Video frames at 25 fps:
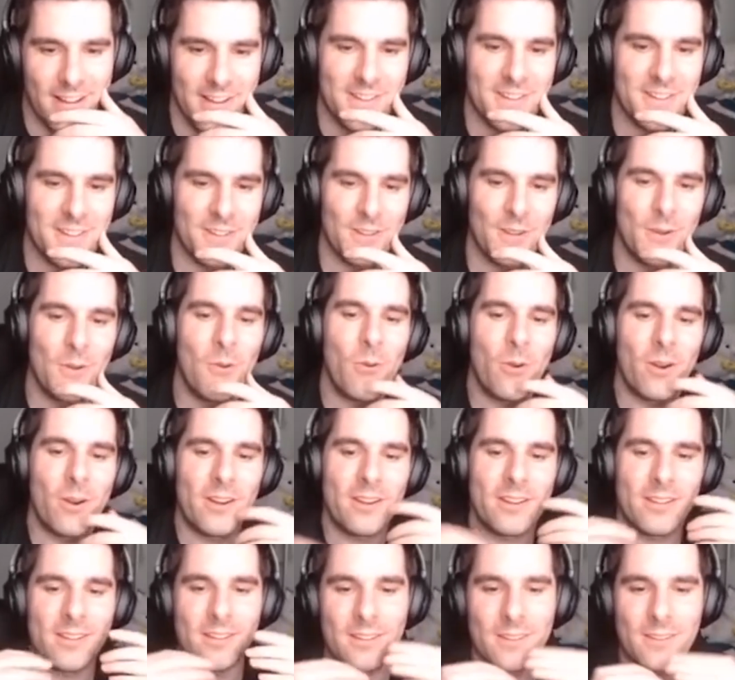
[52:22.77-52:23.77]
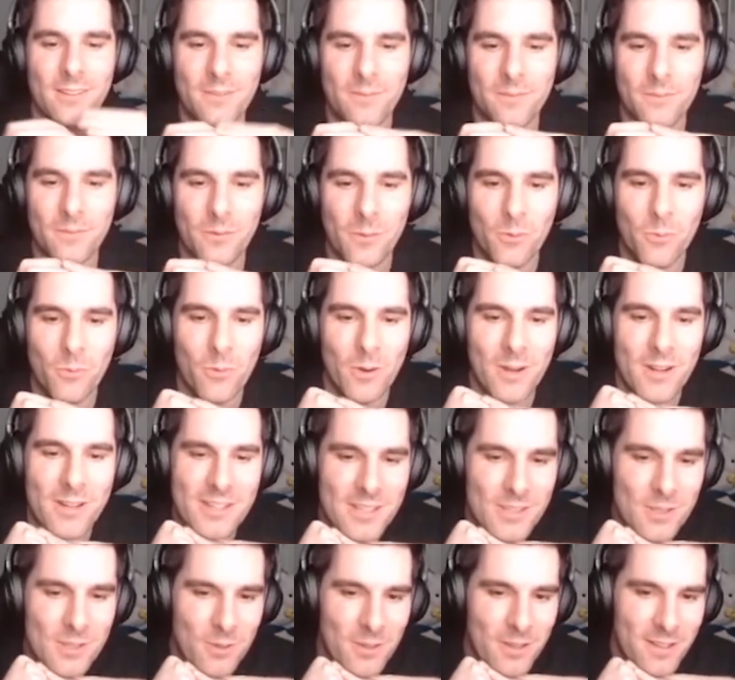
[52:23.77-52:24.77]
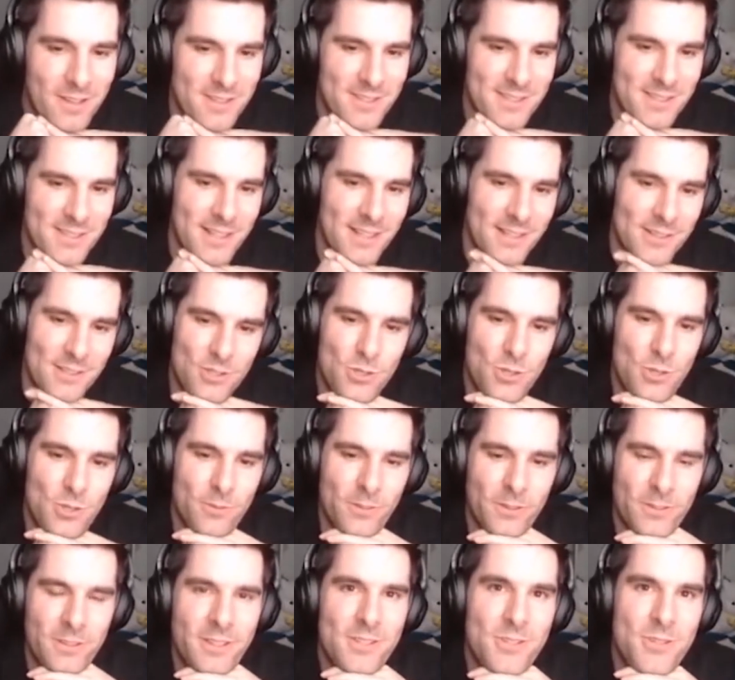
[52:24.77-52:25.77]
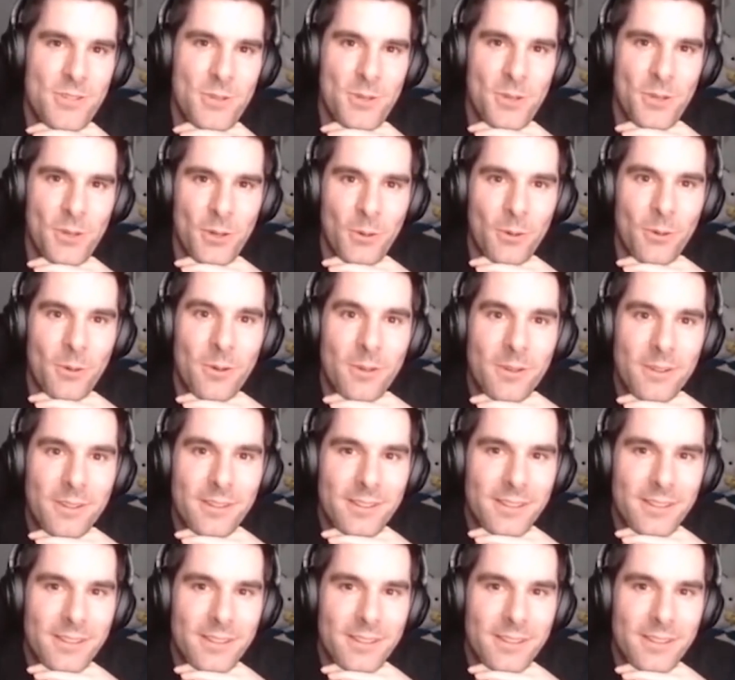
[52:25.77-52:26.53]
I don't know. Where do you guys think that Shovel Knight should go?